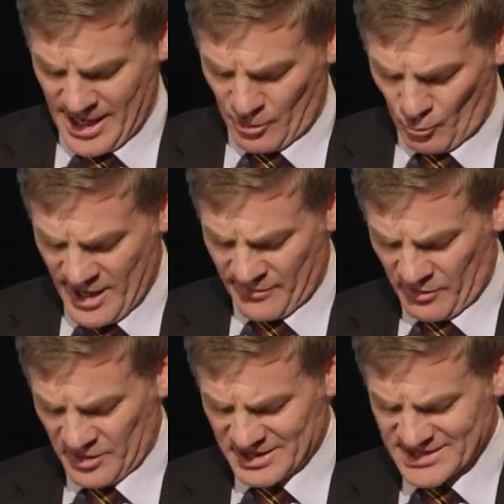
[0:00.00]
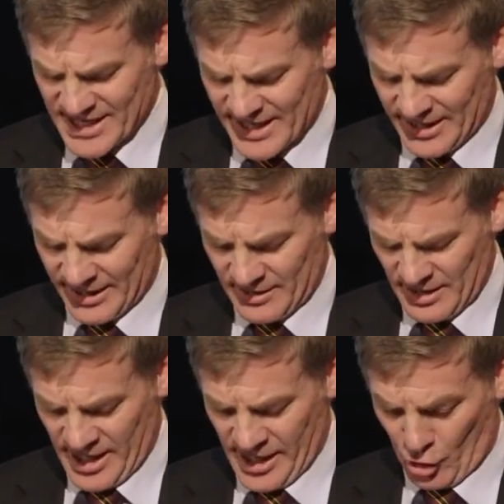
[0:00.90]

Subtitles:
rather than attacking our